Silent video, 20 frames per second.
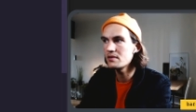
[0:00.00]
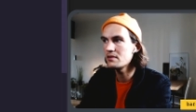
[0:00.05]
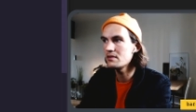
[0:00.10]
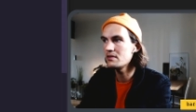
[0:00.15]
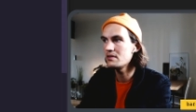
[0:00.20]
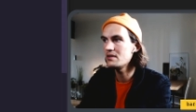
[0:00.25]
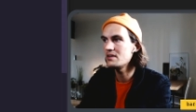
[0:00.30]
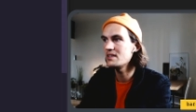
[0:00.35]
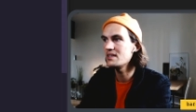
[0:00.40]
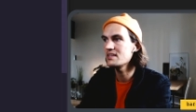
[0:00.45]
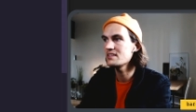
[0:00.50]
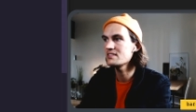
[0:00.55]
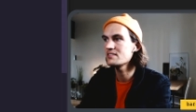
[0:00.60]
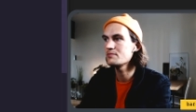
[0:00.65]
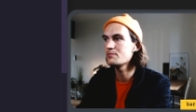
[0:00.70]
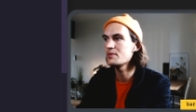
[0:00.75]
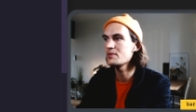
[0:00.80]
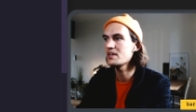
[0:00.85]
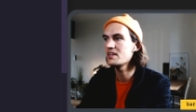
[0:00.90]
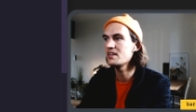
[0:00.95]
Let's
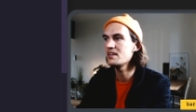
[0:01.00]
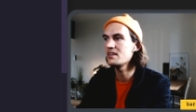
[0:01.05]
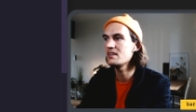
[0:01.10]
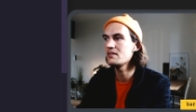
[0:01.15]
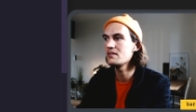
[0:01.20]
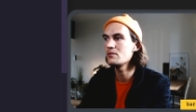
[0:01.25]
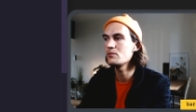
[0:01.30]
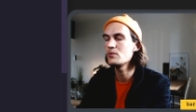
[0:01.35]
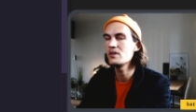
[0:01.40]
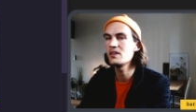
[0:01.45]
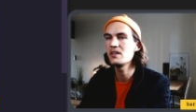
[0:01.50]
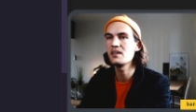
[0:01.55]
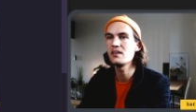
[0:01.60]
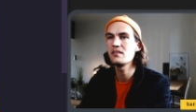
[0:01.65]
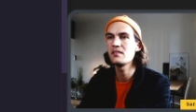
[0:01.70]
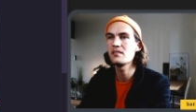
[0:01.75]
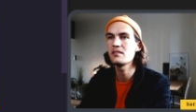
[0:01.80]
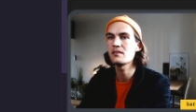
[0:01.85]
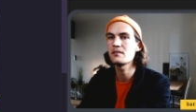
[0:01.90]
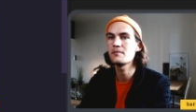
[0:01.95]
begin with
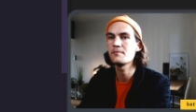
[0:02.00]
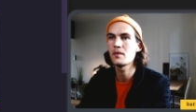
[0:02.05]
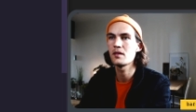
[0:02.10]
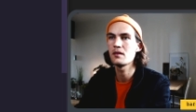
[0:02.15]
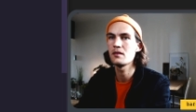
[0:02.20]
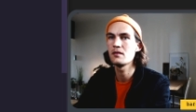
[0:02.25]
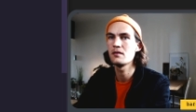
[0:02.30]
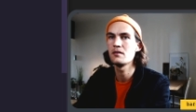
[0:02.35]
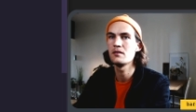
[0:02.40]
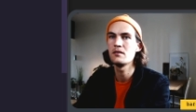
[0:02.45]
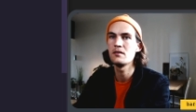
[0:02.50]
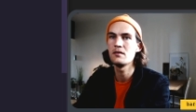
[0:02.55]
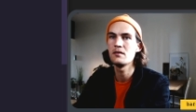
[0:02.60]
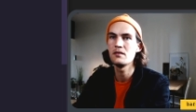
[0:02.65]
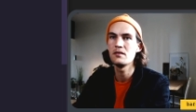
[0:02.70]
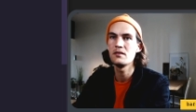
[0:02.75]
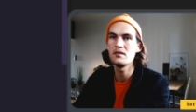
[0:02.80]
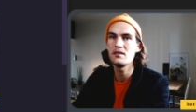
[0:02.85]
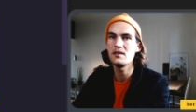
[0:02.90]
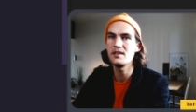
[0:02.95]

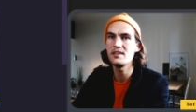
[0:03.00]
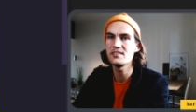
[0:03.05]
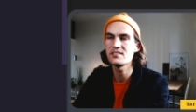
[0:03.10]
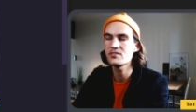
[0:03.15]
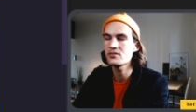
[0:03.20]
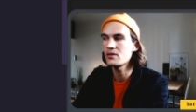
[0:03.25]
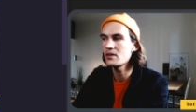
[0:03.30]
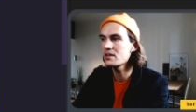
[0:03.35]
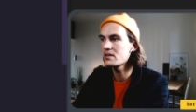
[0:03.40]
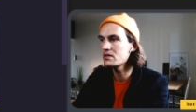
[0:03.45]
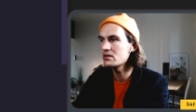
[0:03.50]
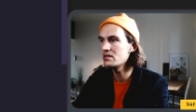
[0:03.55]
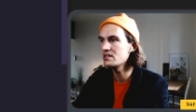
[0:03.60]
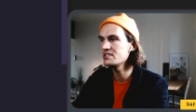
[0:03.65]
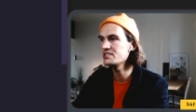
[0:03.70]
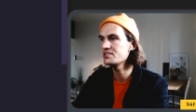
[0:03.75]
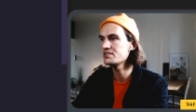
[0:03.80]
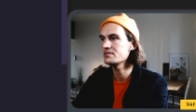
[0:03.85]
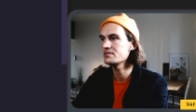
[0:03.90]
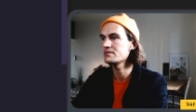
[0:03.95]
is truck
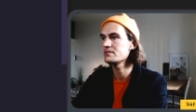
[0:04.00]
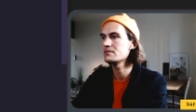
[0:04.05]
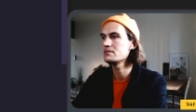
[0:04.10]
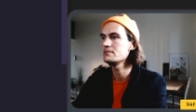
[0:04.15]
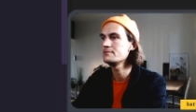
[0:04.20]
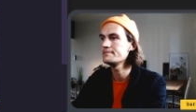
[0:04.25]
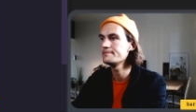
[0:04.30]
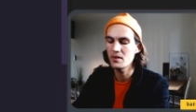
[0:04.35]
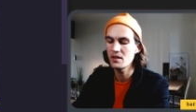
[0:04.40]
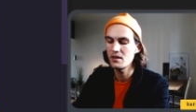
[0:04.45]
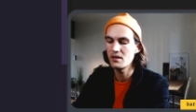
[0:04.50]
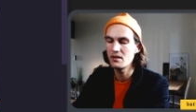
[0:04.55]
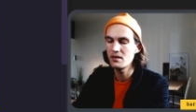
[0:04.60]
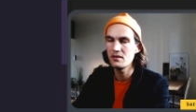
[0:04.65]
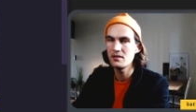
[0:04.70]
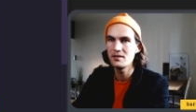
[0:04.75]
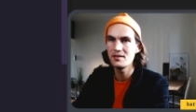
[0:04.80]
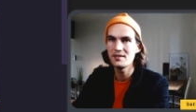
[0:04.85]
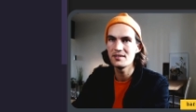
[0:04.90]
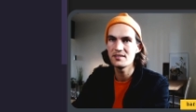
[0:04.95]
collision.
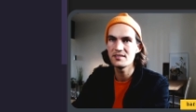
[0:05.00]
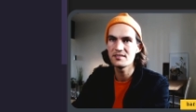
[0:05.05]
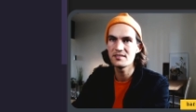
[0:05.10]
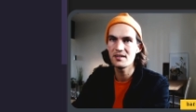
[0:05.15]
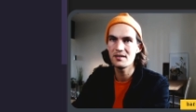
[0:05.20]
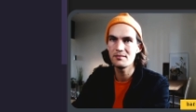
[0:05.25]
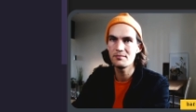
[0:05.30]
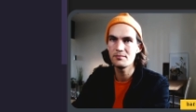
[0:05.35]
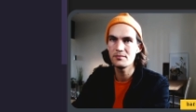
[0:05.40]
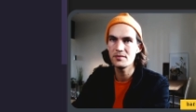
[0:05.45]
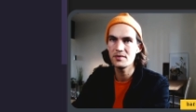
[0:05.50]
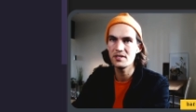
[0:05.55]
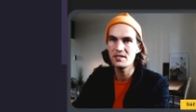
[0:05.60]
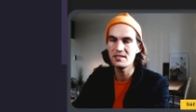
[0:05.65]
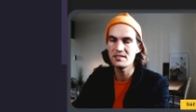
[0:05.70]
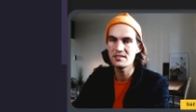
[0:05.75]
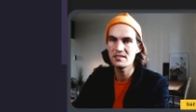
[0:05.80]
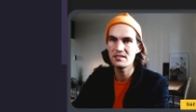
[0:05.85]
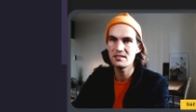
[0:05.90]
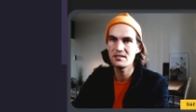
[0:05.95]
Sum
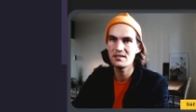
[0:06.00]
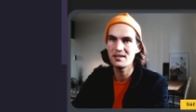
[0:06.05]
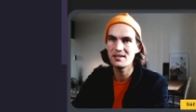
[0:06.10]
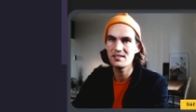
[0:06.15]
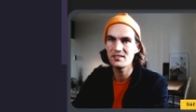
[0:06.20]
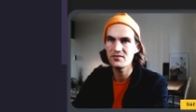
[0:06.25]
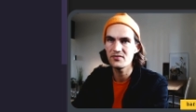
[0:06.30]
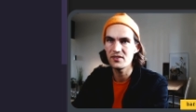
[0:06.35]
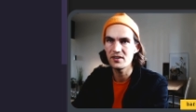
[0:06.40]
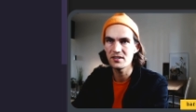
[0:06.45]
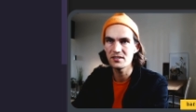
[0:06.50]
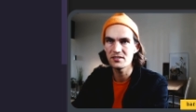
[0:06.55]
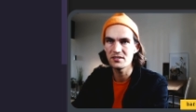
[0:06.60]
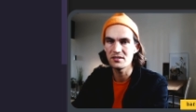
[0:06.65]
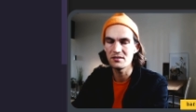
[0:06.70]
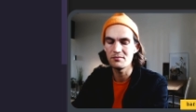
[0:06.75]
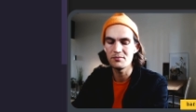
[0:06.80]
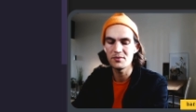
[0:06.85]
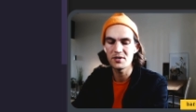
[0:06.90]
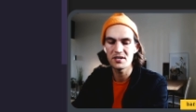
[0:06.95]
is a nice
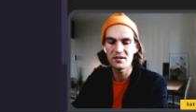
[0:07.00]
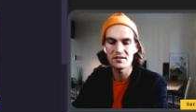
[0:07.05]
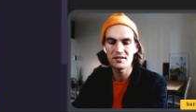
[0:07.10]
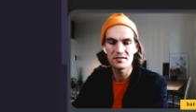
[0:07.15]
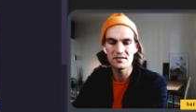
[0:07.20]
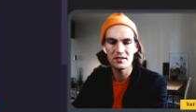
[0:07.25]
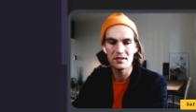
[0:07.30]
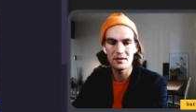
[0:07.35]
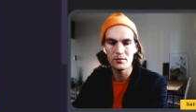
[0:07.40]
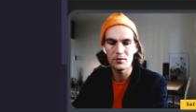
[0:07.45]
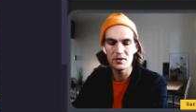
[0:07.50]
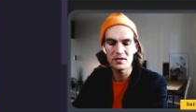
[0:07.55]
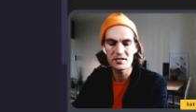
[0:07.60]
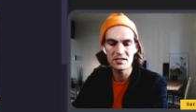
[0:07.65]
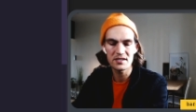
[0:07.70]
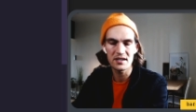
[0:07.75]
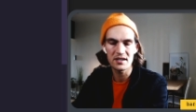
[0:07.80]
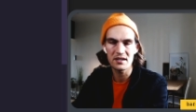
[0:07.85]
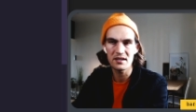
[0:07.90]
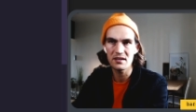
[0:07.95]
function because it will
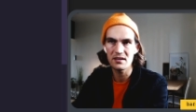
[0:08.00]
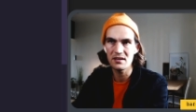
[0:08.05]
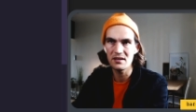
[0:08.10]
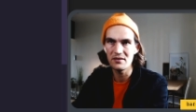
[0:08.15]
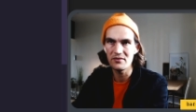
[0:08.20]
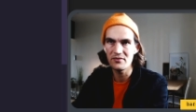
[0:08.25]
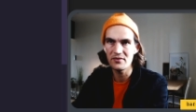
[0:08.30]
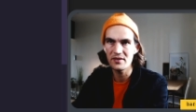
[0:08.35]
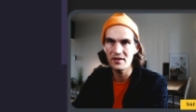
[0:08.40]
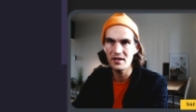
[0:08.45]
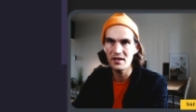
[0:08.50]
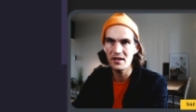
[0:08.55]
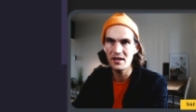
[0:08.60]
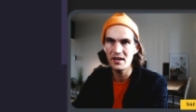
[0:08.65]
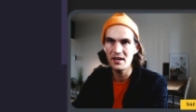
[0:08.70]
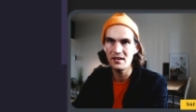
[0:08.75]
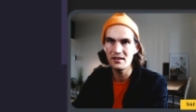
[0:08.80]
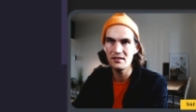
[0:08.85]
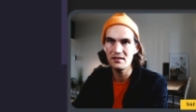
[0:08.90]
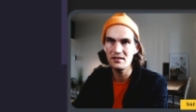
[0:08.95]
check if
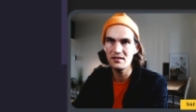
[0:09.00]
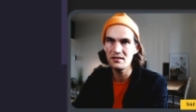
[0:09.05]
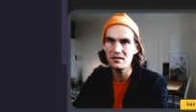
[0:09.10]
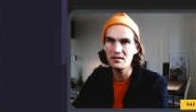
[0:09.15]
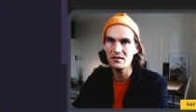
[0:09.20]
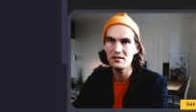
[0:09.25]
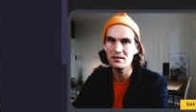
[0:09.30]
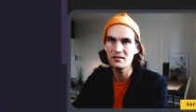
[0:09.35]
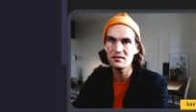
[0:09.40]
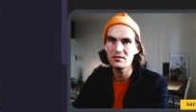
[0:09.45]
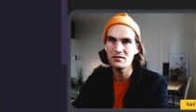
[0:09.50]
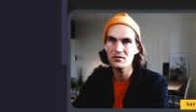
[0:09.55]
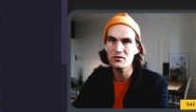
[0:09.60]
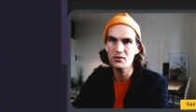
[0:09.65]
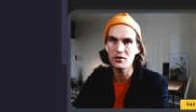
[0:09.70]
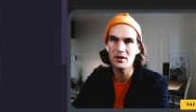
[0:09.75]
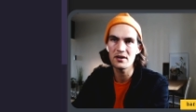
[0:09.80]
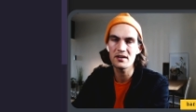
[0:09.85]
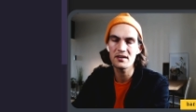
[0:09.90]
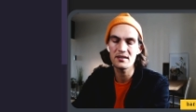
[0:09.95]
any
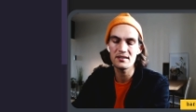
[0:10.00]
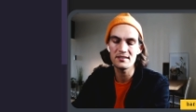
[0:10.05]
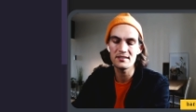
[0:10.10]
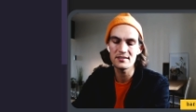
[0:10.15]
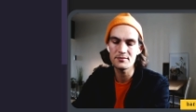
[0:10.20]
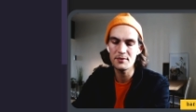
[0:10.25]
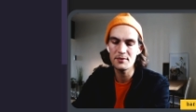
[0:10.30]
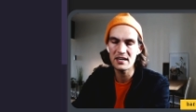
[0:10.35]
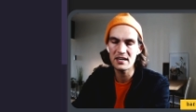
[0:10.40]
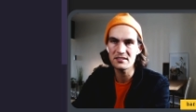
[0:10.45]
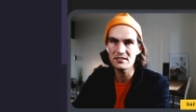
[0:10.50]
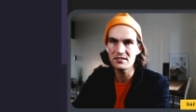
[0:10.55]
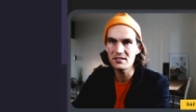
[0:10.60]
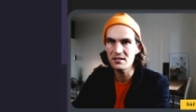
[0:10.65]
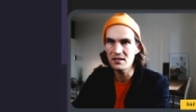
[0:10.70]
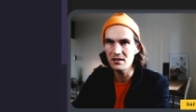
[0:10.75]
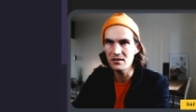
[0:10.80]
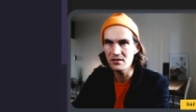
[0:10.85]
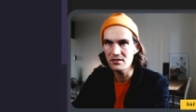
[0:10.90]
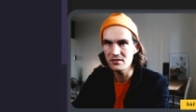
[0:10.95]
truck is matching
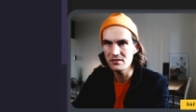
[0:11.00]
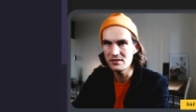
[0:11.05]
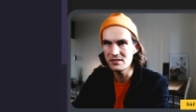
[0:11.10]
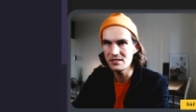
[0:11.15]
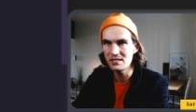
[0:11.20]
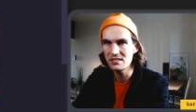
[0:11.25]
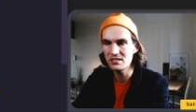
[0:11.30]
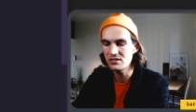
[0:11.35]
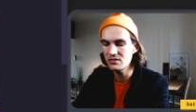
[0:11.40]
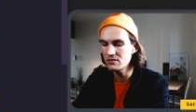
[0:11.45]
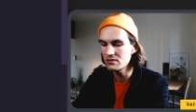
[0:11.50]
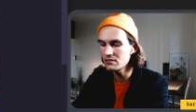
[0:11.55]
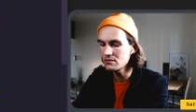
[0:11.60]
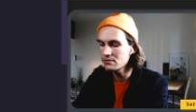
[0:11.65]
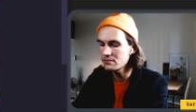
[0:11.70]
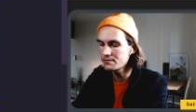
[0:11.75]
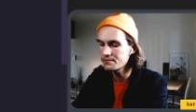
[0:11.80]
our condition.